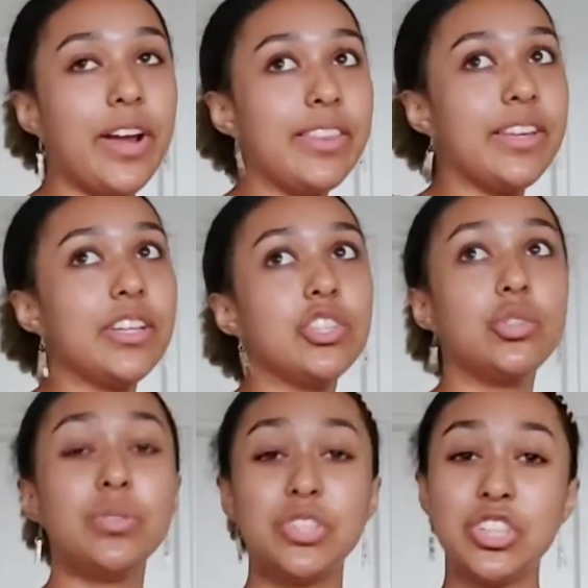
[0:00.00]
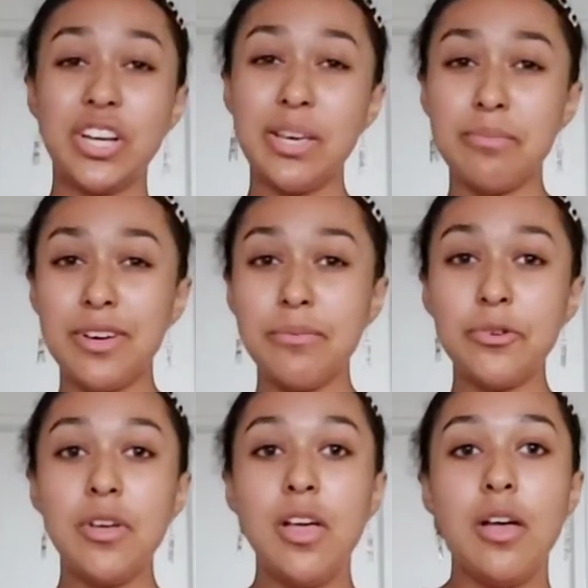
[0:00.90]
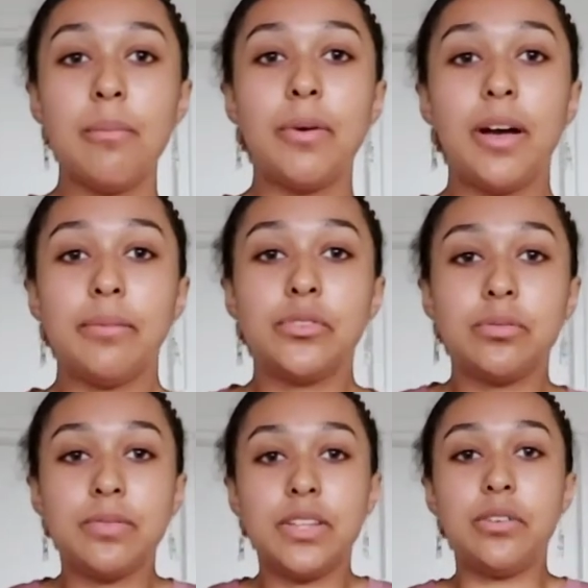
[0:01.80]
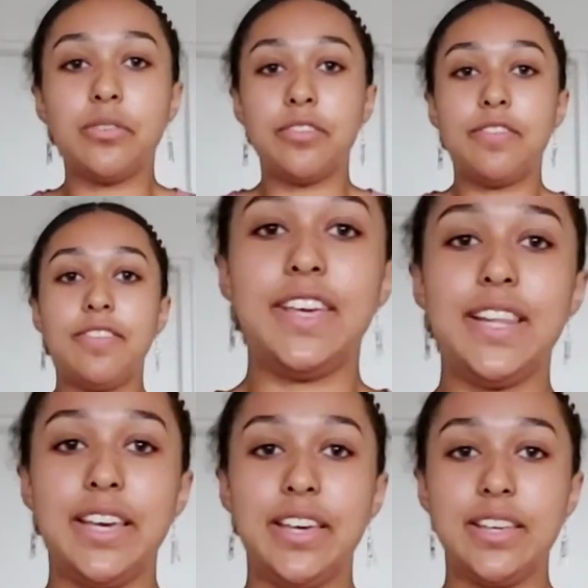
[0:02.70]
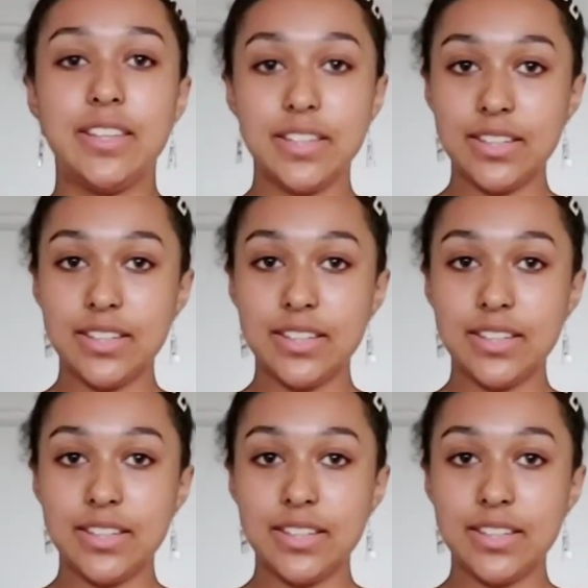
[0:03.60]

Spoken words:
I think it suits the shape way more, but I'm just really not feeling